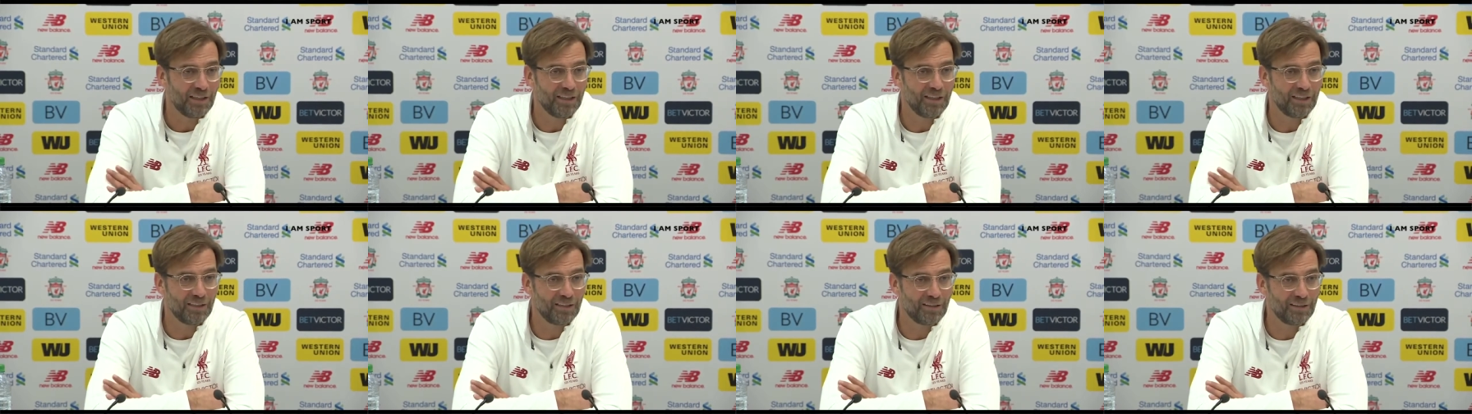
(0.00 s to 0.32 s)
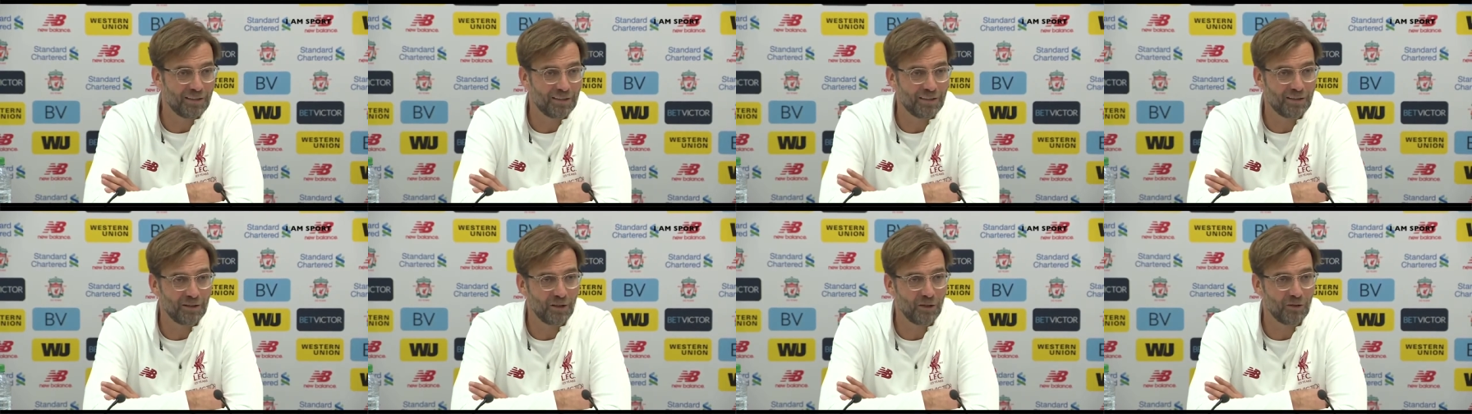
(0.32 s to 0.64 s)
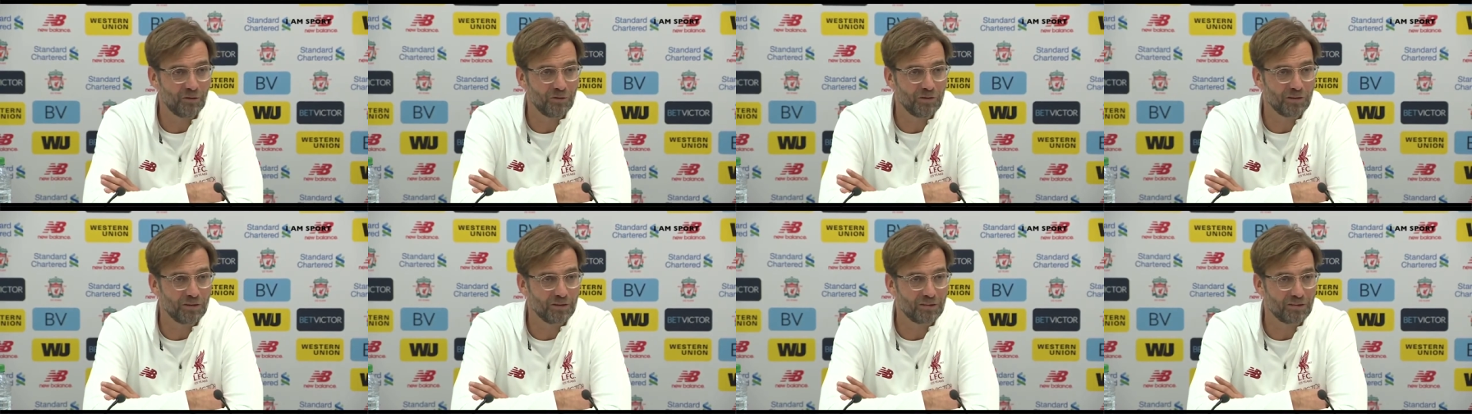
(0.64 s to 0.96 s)
and
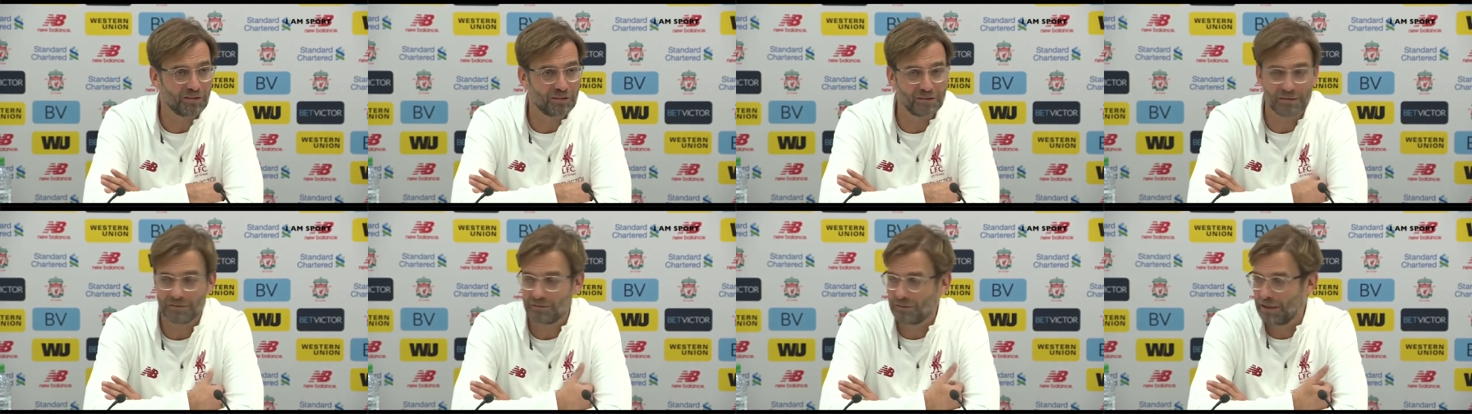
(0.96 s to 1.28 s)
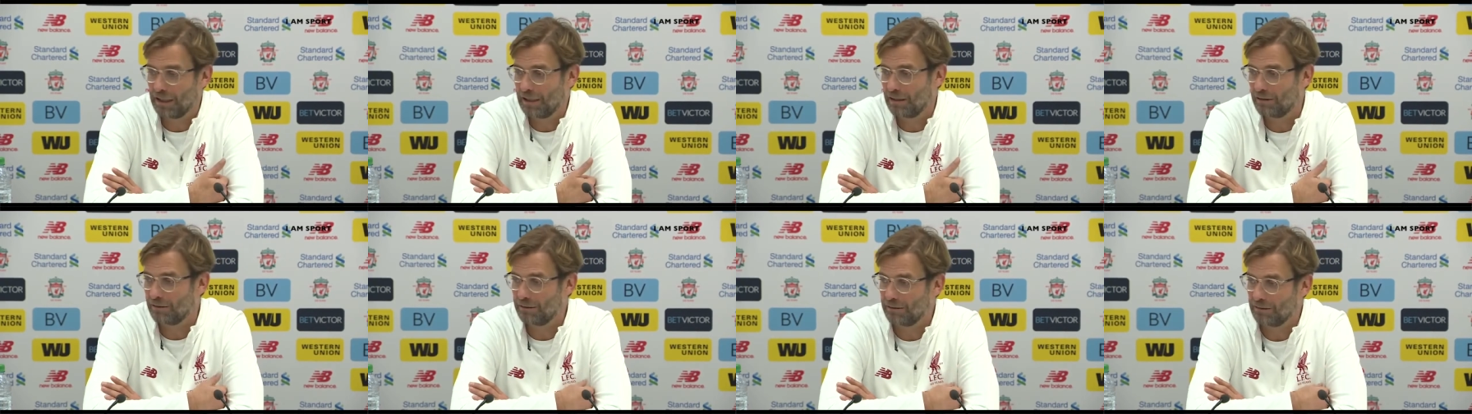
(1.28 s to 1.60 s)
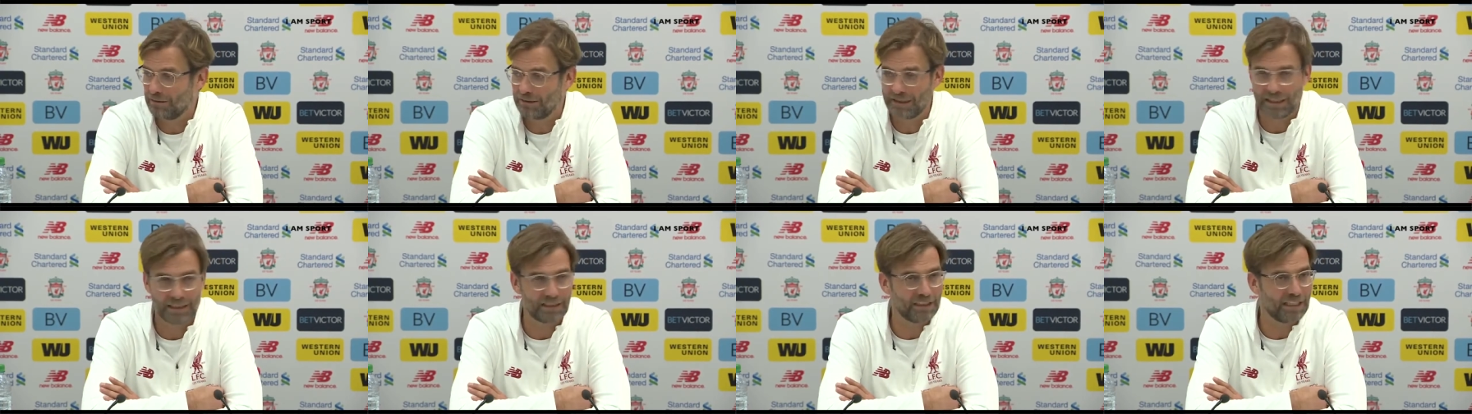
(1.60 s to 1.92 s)
always
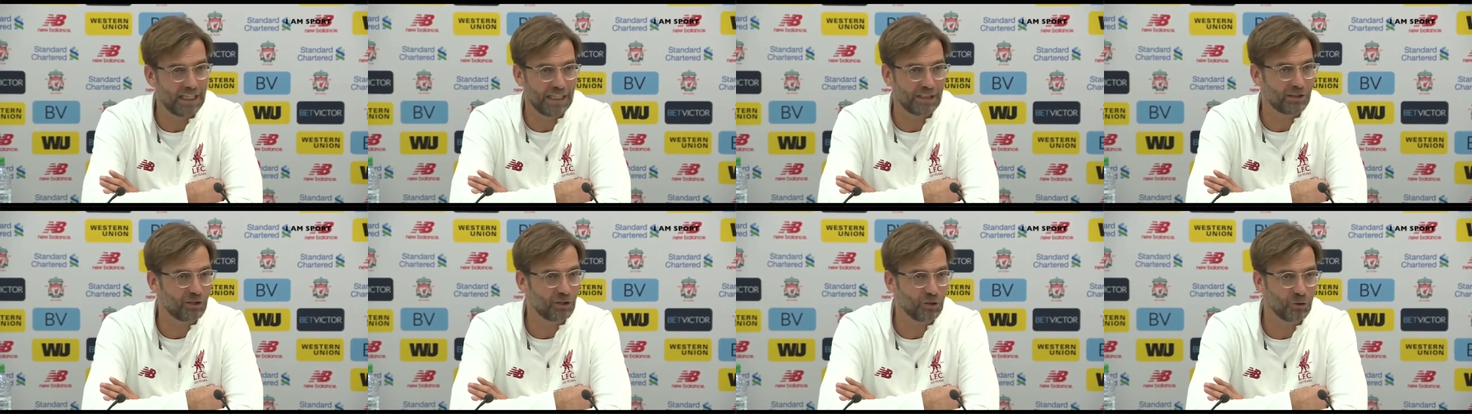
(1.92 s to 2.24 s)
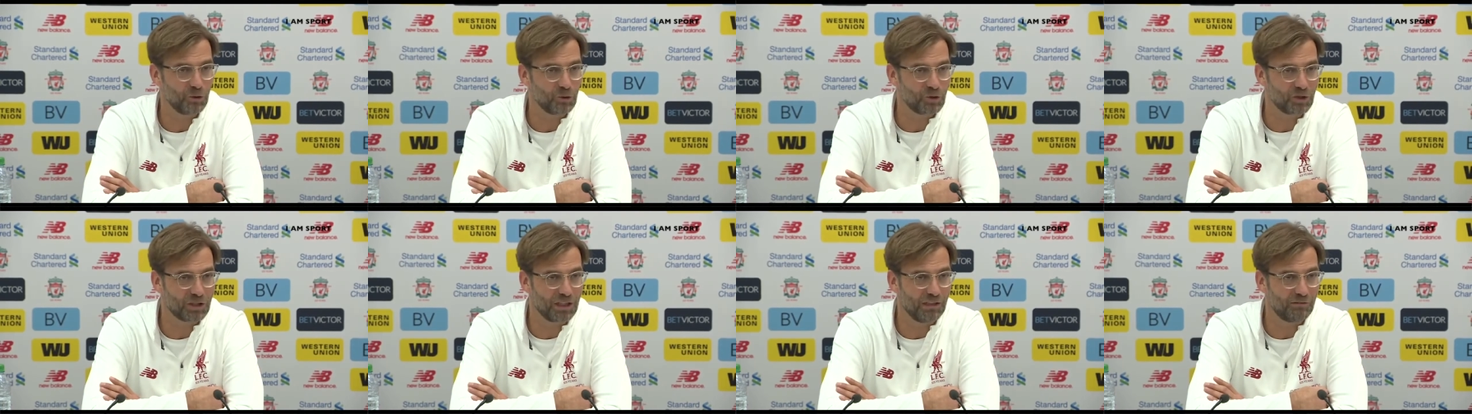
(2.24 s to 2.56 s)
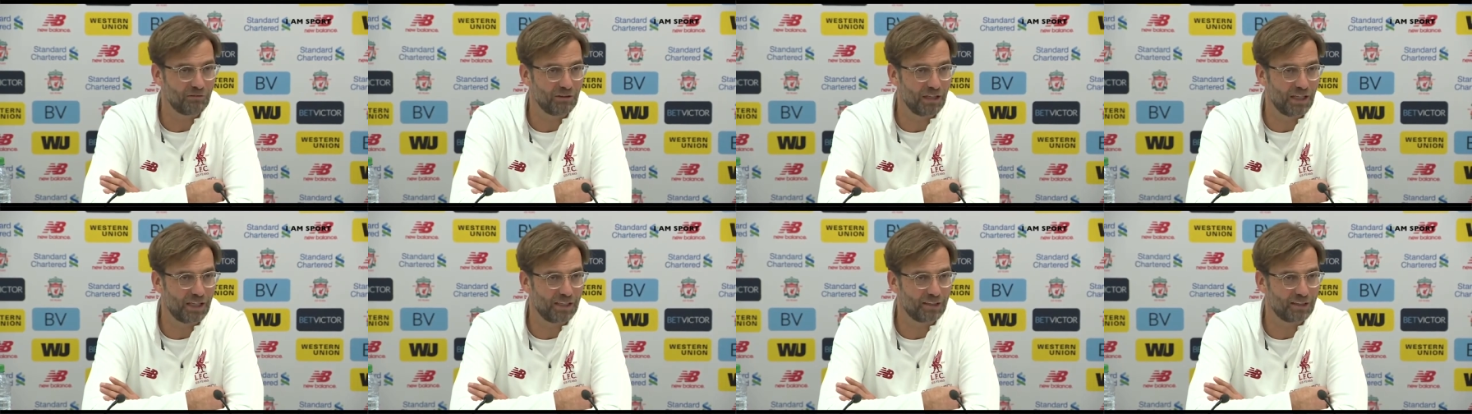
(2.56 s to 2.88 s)
can get you,
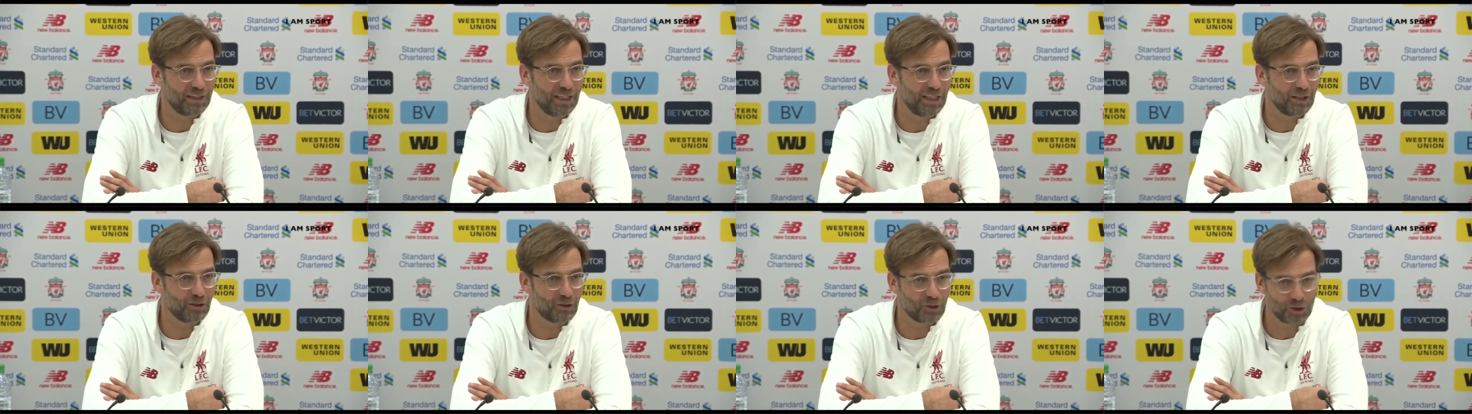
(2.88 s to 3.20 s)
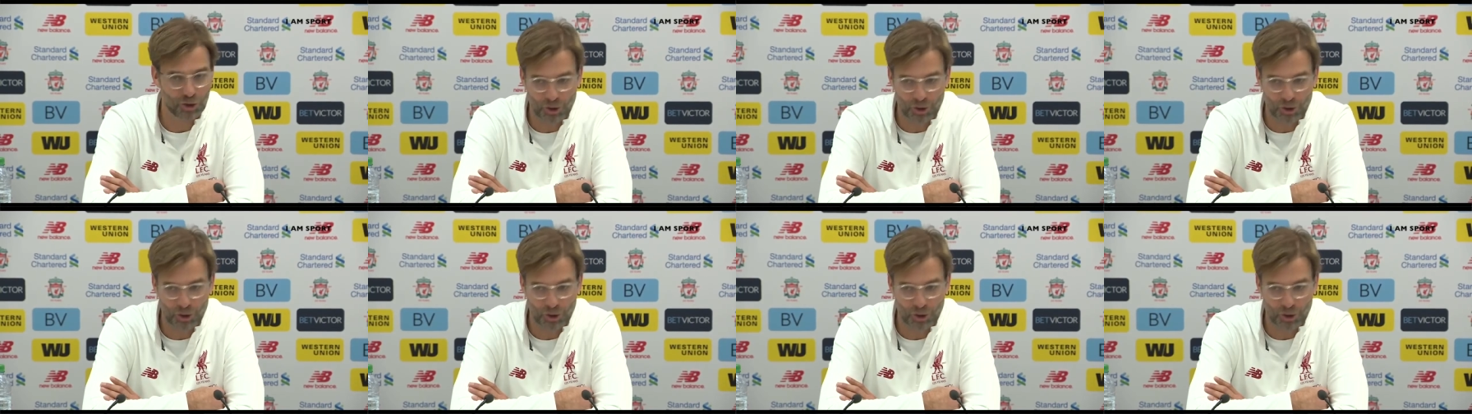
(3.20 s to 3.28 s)
stuff like that.